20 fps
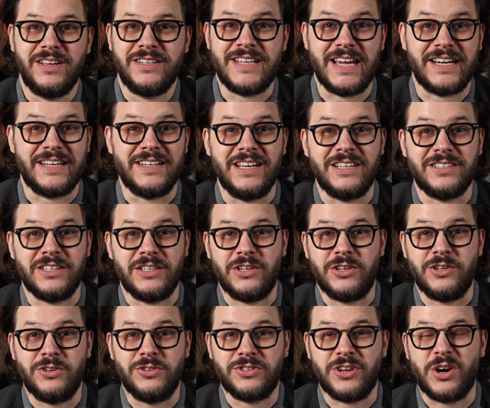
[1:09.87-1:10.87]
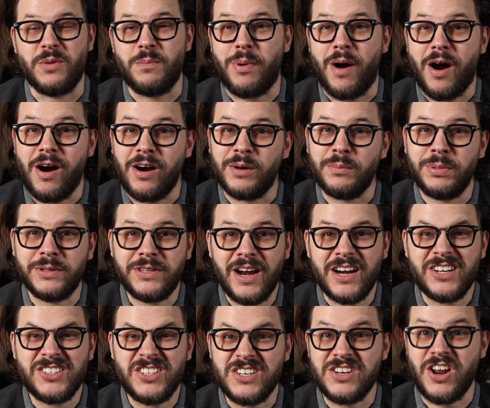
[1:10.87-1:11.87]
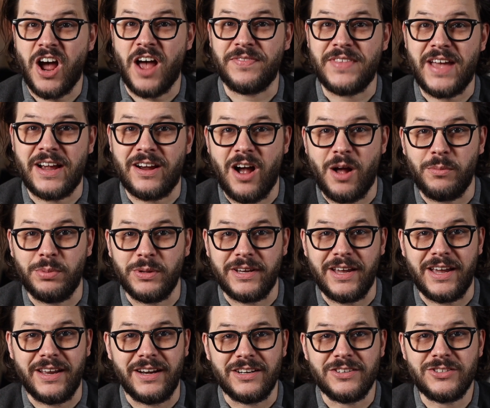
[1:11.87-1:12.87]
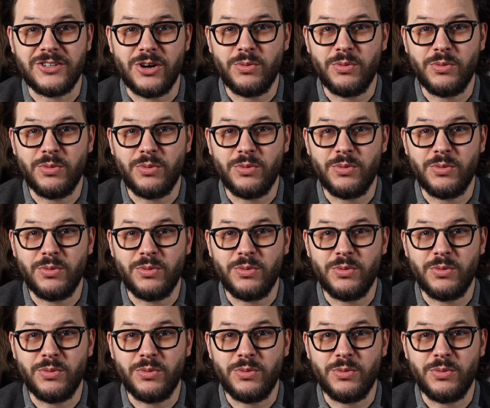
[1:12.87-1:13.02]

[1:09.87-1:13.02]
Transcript: techniques that you use at a bar, but they're actually not that complicated.